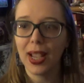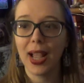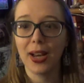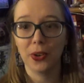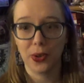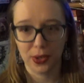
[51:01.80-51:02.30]

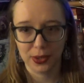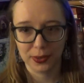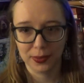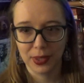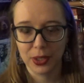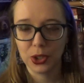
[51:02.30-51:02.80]
at all.
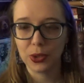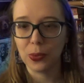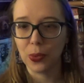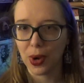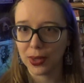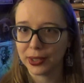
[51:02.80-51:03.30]
She
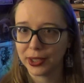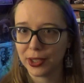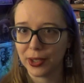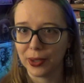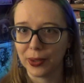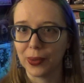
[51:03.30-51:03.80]
wants
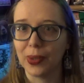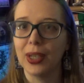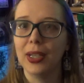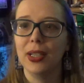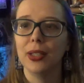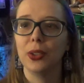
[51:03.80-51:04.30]
to
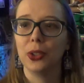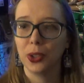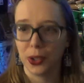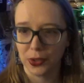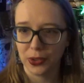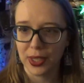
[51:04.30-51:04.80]

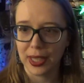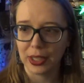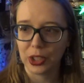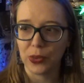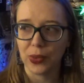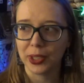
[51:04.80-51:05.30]
learn
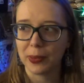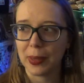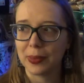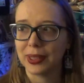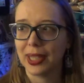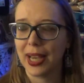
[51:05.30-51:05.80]
things. She wants to be
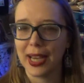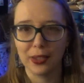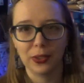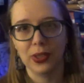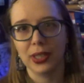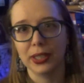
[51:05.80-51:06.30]
able to
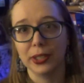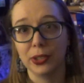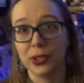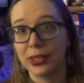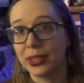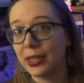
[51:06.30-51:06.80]
handle things so
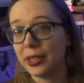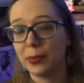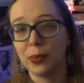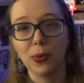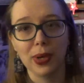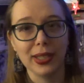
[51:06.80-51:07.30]
she doesn't
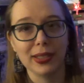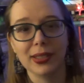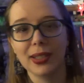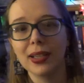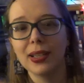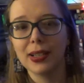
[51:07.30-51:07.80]
disappoint
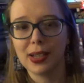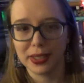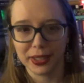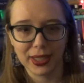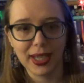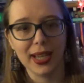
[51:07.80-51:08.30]

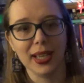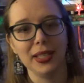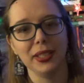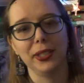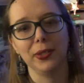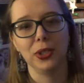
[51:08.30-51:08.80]
Cousin
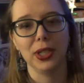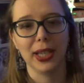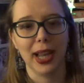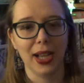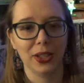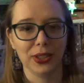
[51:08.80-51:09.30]
Anne, so she
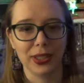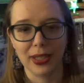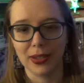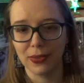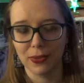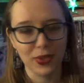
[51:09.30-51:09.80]
can
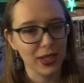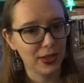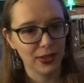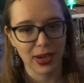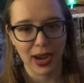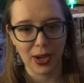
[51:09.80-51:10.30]
actually
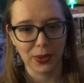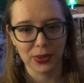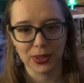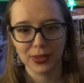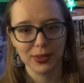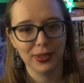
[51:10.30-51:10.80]
figure
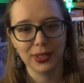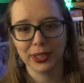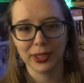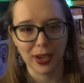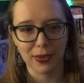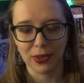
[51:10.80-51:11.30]
out
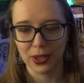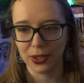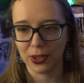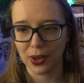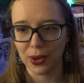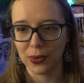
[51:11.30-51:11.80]
stuff on
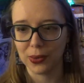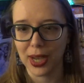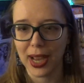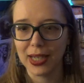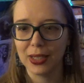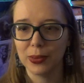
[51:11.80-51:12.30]
her own.
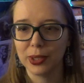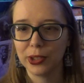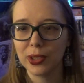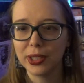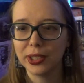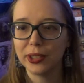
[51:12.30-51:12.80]
And it was
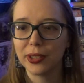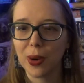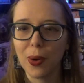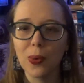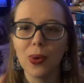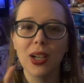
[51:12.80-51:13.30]
just
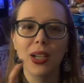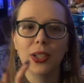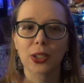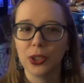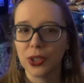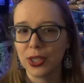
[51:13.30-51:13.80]
so
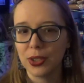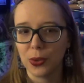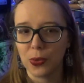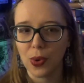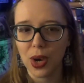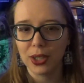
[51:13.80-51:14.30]
good to
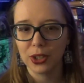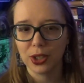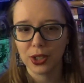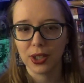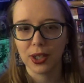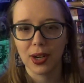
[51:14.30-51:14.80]
watch
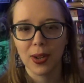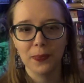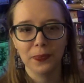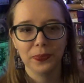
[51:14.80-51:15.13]
her